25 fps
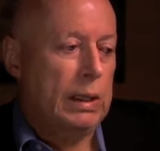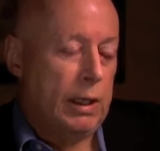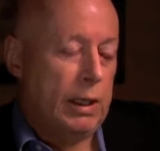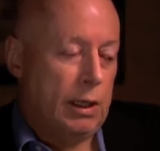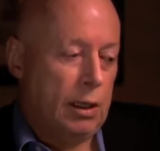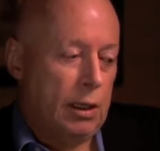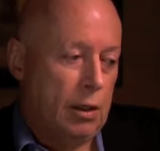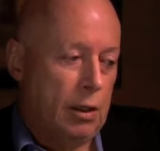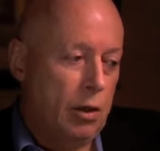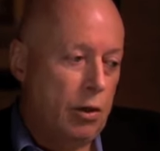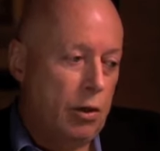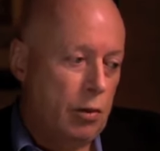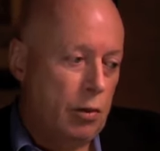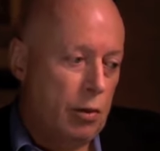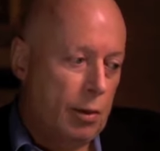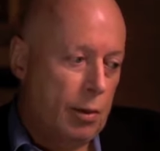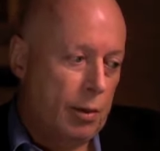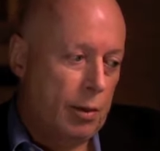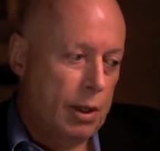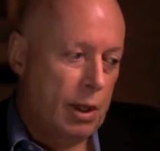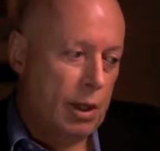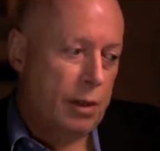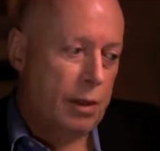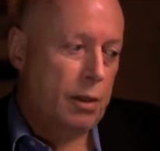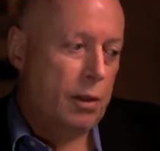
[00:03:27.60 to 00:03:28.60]
let alone a
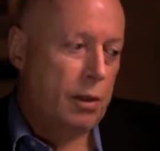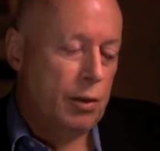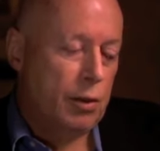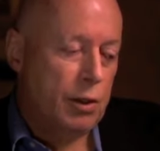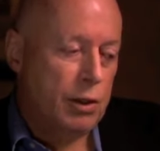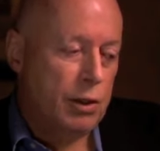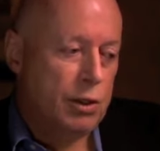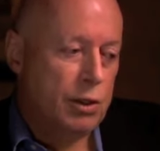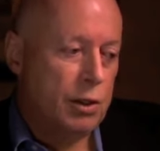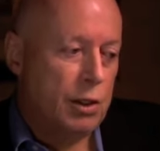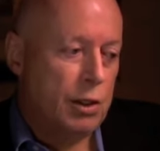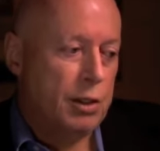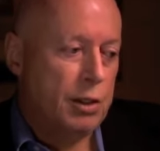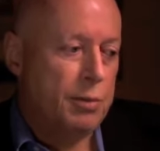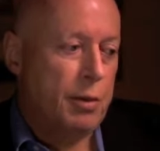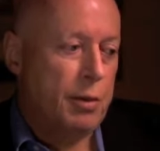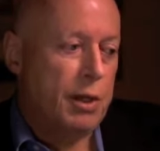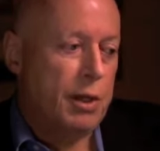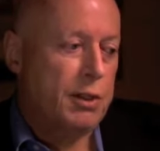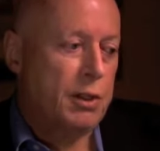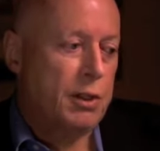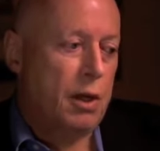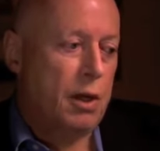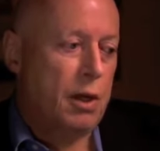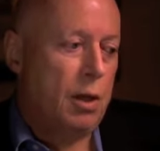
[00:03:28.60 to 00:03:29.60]
Roman Catholic Christian, as
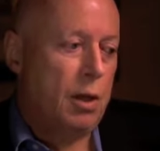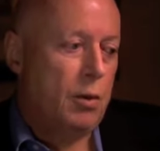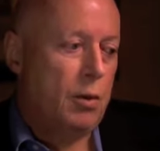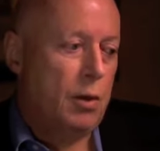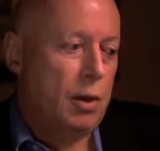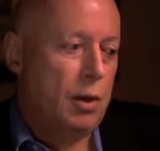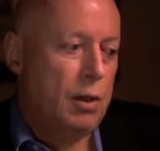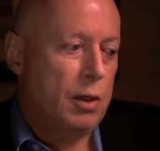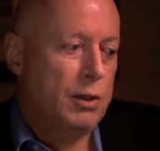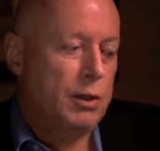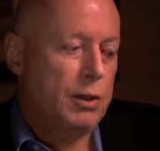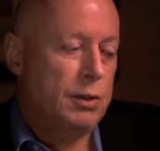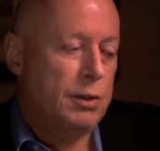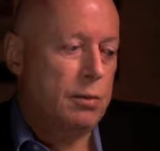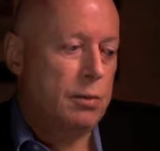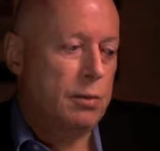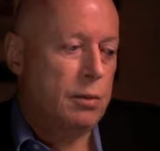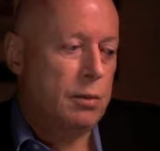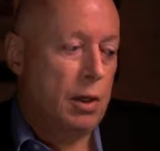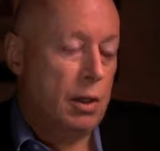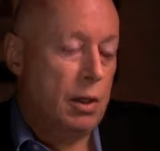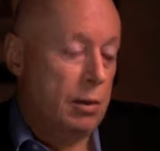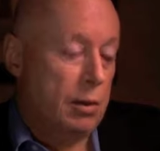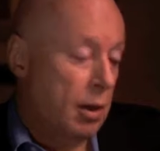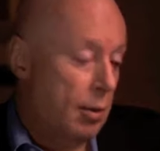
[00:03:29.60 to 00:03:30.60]
Pascal was.
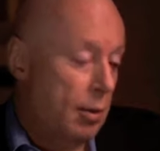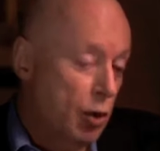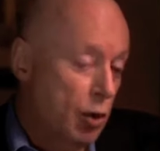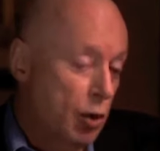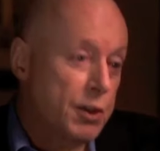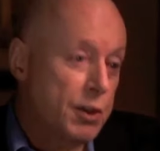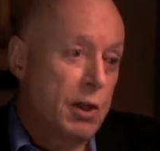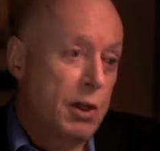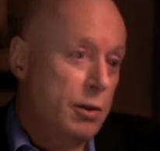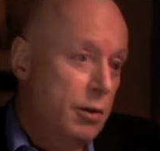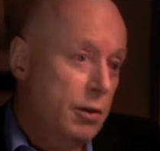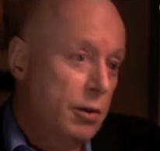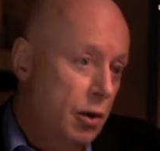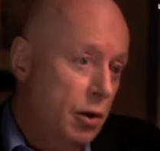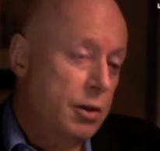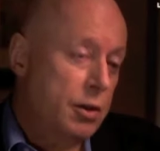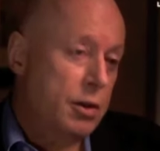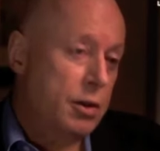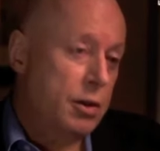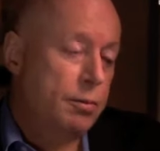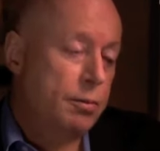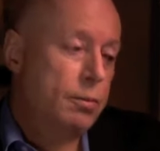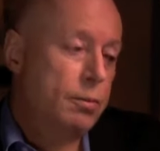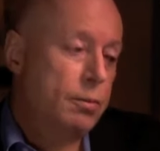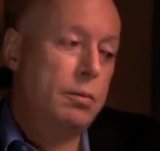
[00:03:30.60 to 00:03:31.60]
And I'm also not
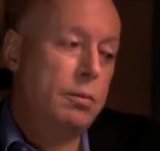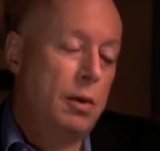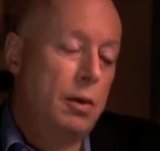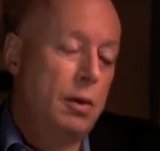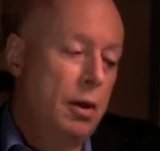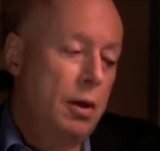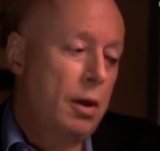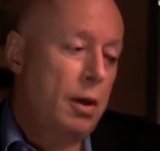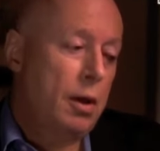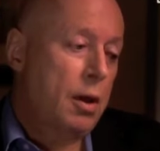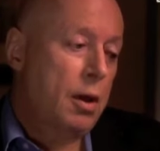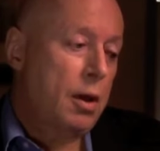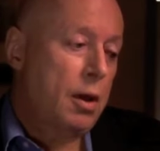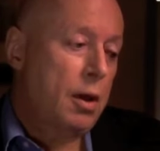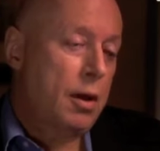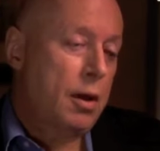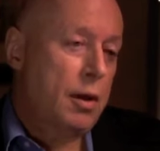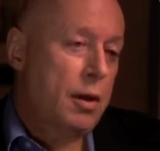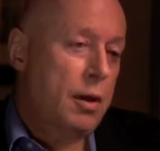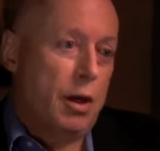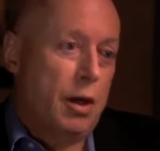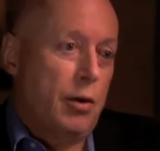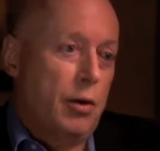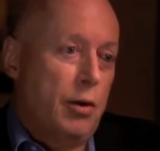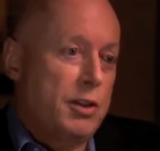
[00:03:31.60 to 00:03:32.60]
a
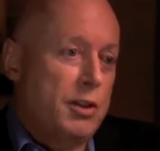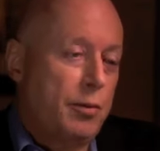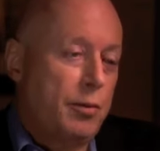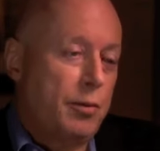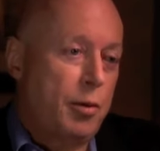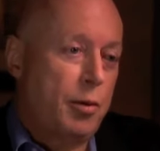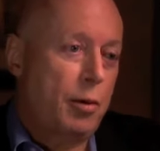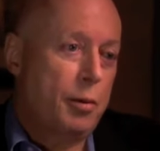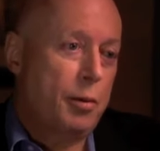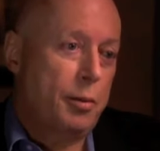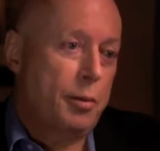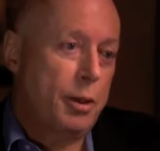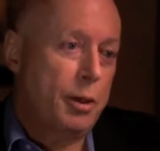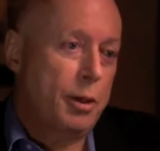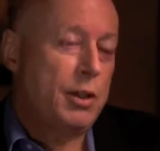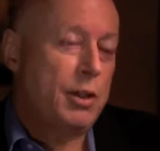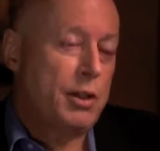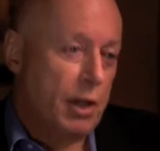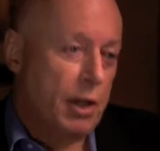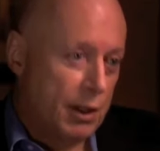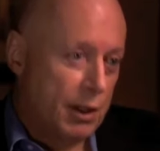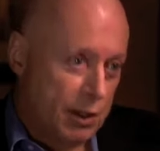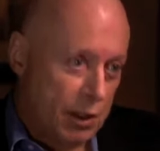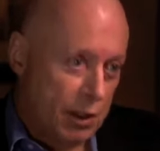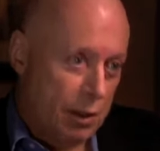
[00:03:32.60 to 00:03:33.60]
theorist of
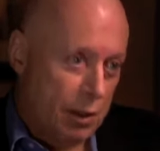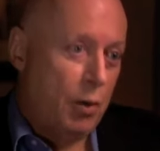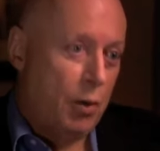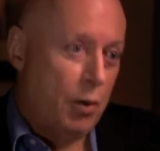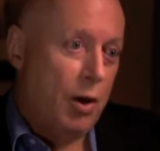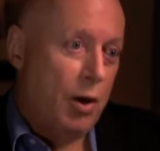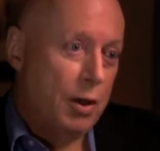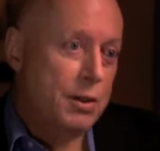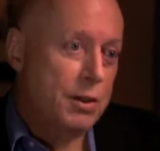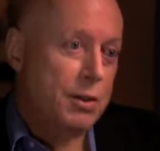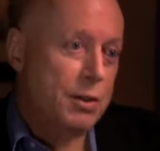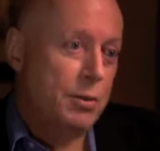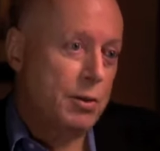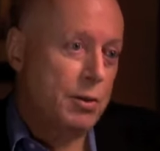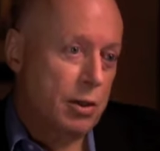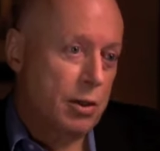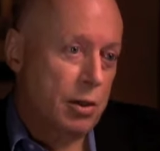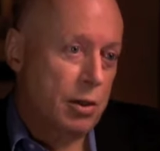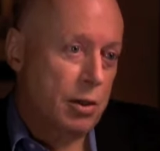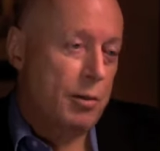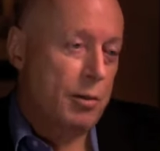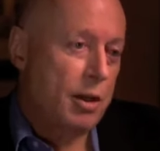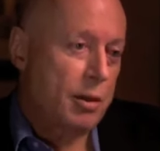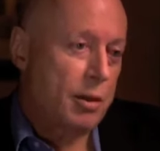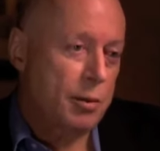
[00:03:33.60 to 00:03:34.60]
probability, as he was. He was a
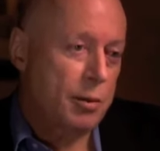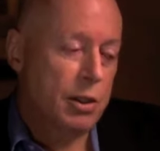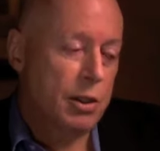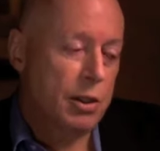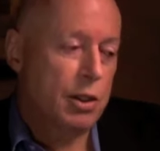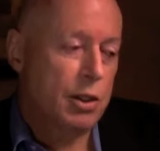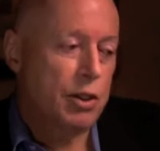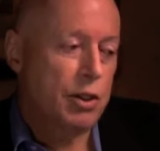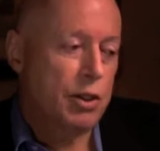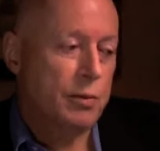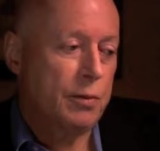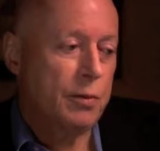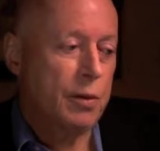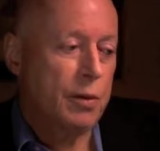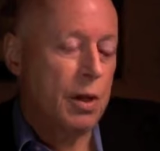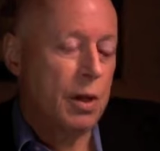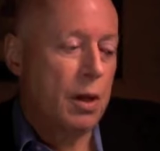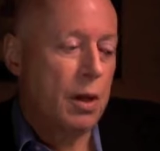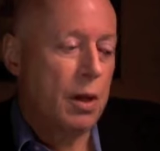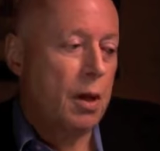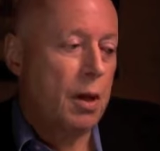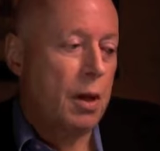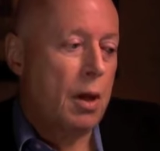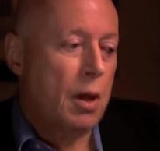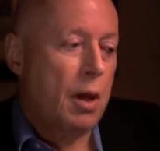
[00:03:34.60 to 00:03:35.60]
great mathematician.
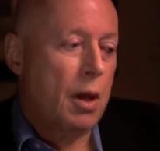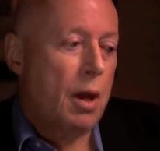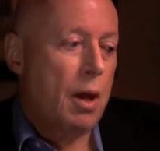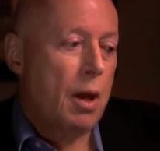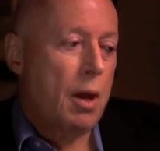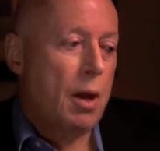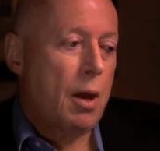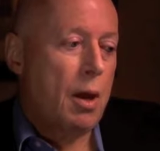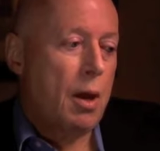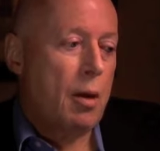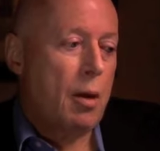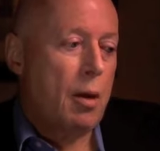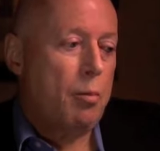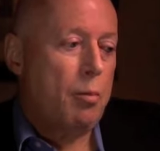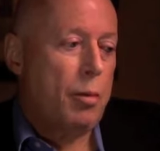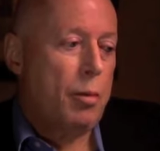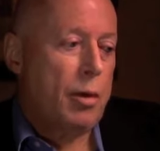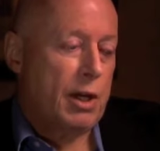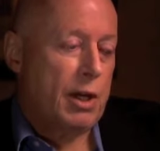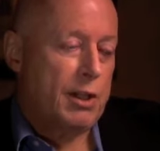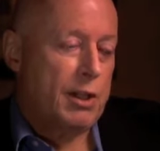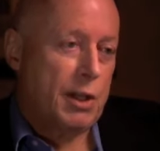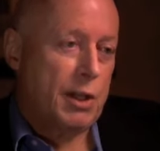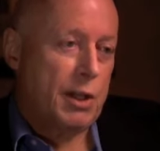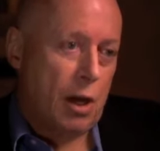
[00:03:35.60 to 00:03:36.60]

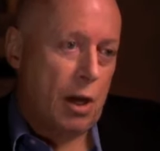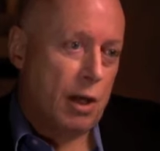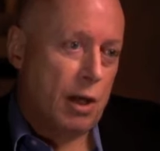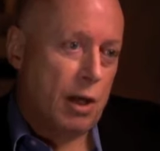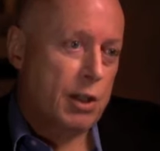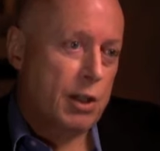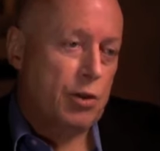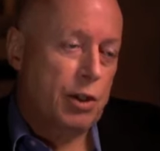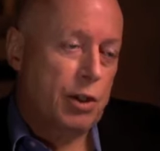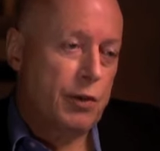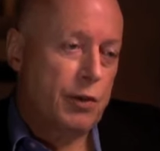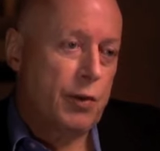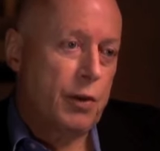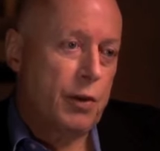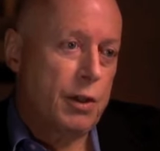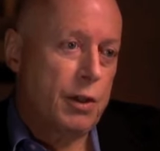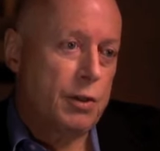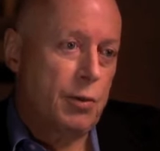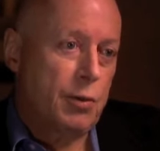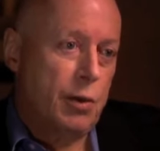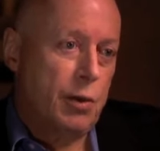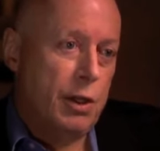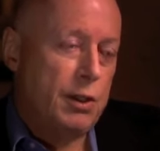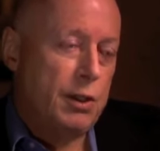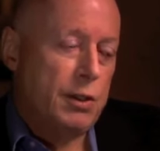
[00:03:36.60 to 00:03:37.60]
But I say hucksterish for
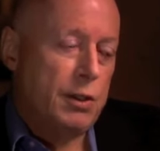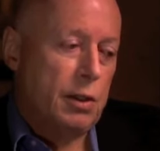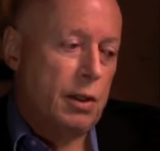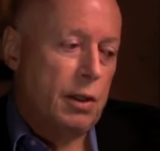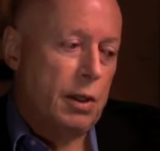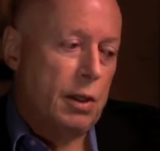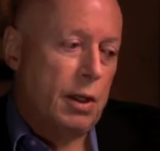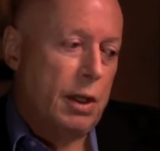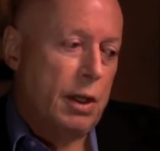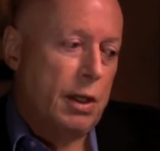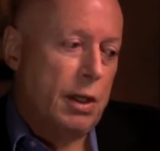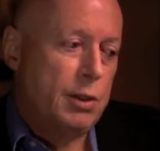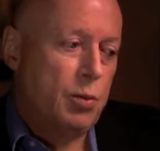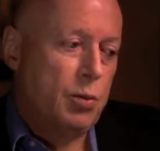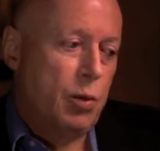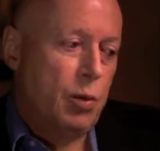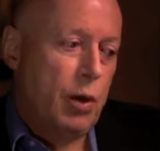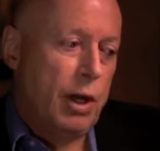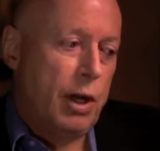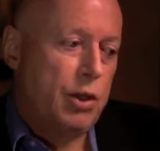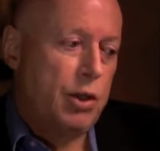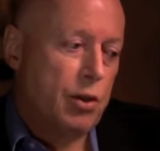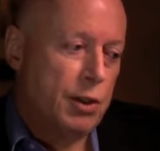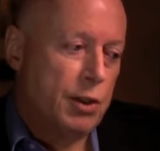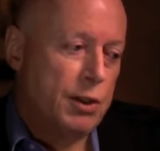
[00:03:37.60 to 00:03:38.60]
this reason. His
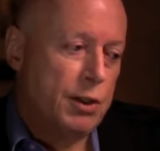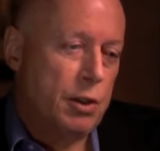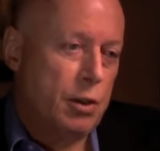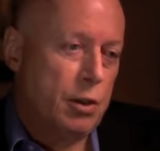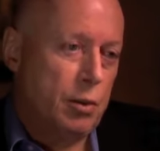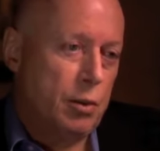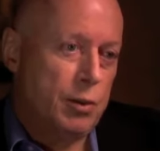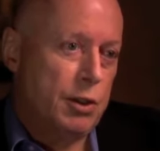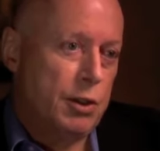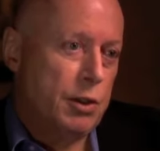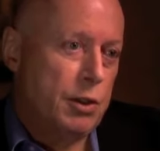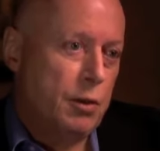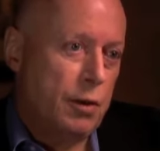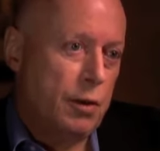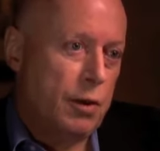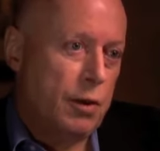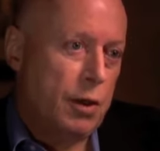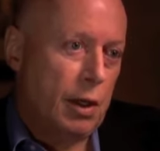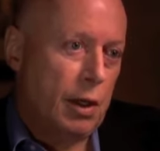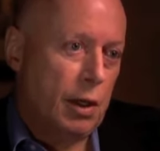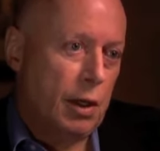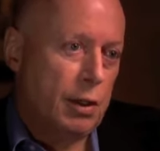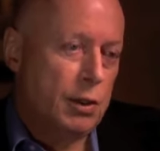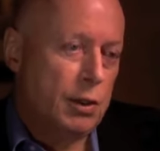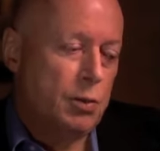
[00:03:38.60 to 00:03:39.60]
wager assumes two
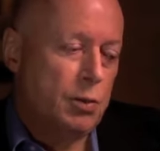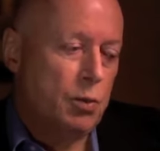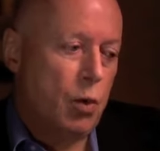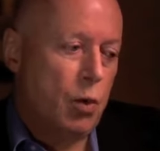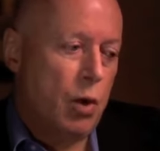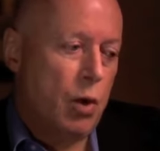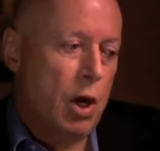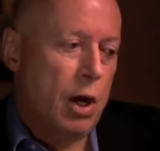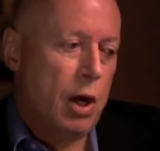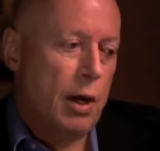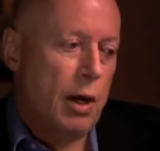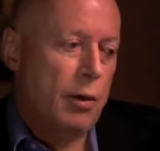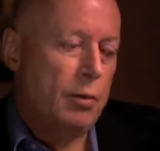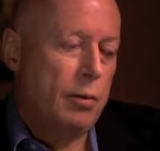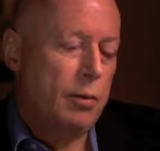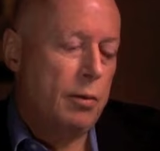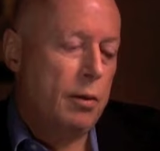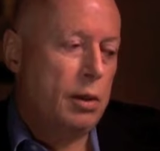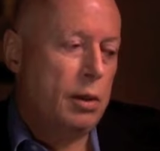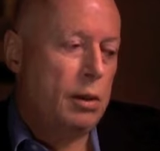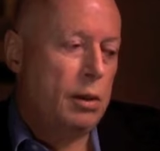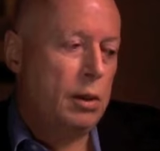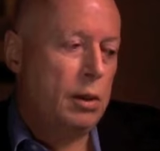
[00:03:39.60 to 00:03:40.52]
things. One,